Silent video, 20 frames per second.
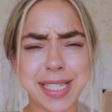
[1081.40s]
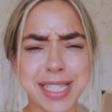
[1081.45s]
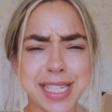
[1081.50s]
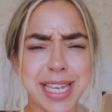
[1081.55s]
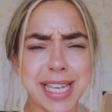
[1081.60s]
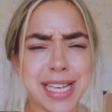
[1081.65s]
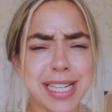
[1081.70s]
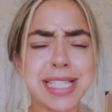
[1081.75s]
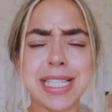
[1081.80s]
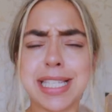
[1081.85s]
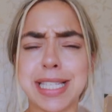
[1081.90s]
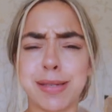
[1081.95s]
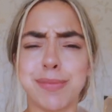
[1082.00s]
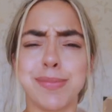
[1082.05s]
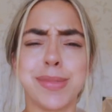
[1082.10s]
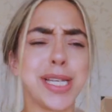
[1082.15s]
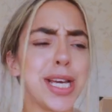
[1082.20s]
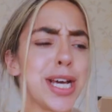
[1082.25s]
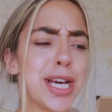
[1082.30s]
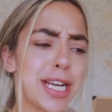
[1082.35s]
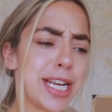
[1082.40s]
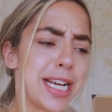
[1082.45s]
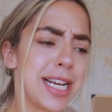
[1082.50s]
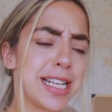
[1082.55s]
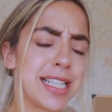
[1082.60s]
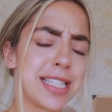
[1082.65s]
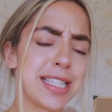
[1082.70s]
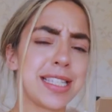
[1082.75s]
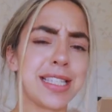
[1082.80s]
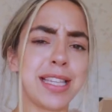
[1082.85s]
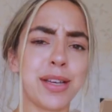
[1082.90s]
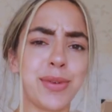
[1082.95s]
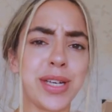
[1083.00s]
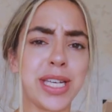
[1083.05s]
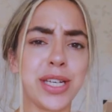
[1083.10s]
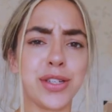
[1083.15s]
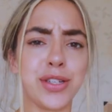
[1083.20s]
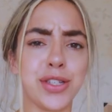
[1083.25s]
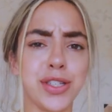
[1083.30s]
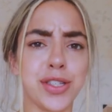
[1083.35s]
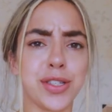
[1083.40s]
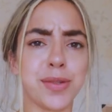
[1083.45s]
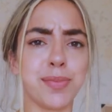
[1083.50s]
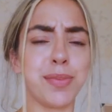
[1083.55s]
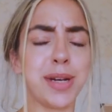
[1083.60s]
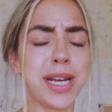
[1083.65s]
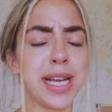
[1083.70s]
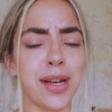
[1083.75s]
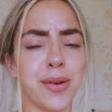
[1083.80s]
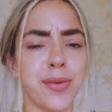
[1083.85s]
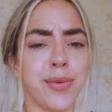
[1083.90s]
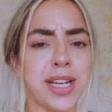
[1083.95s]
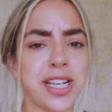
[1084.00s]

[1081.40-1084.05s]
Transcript: biscuits and some bananas that we could just bring,